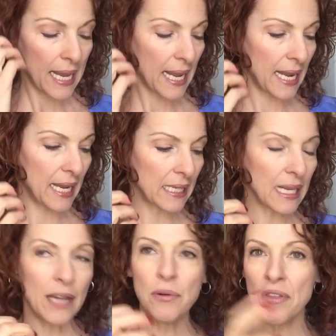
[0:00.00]
And
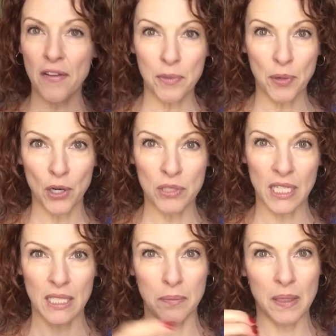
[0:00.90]
I'd rather have the
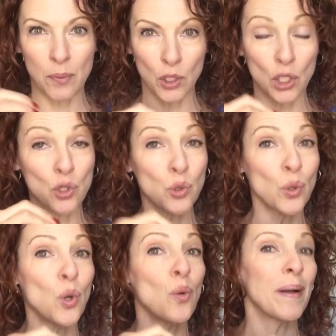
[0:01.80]
protein and be able to
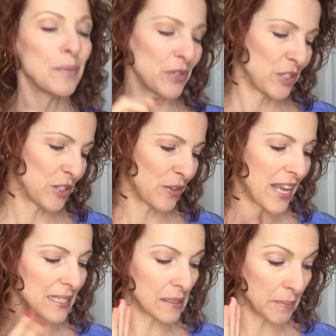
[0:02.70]
control my moisture.
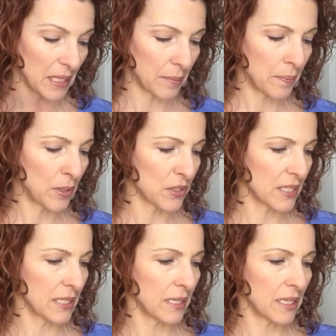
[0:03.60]
That's me
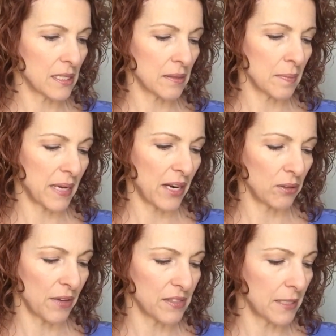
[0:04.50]
personally, because my hair
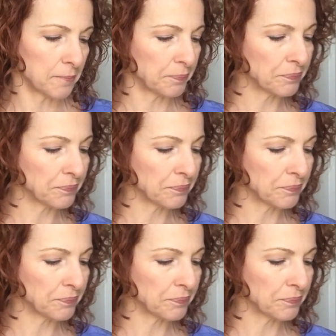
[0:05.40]
loves it.